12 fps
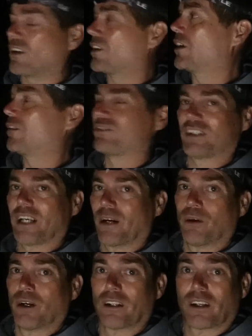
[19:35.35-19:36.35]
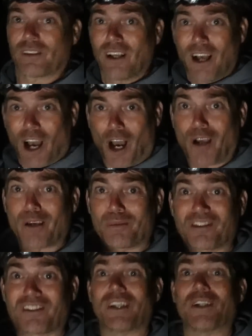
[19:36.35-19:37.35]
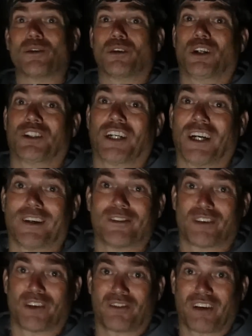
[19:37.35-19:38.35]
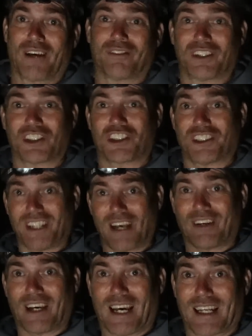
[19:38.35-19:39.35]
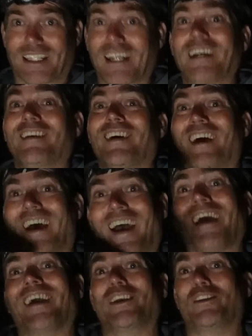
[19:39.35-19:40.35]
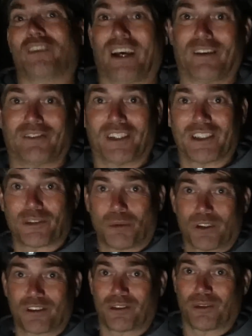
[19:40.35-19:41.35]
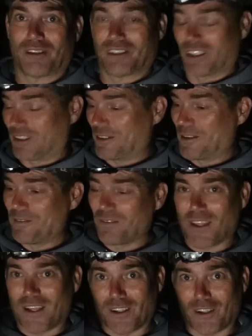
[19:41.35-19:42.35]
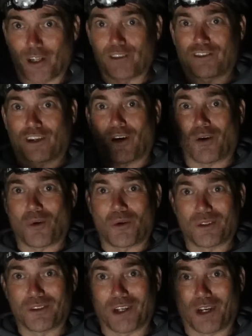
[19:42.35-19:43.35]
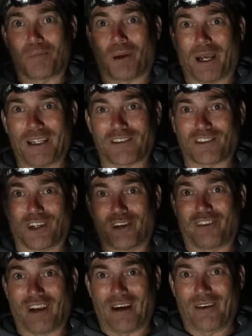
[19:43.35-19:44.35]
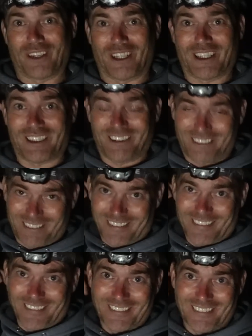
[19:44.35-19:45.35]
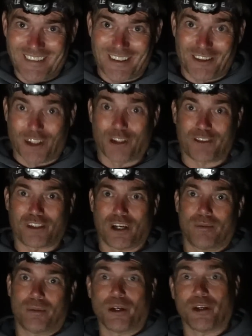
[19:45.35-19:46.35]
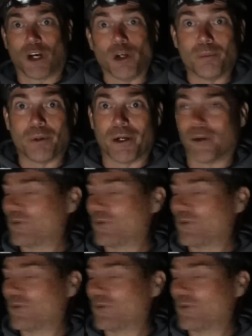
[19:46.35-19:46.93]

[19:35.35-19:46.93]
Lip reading: I'd love to get one. I am still on the hunt for a flatfish. Never had any flatfish whatsoever. No sole, no plaice, no flounder, no turbot, no brill.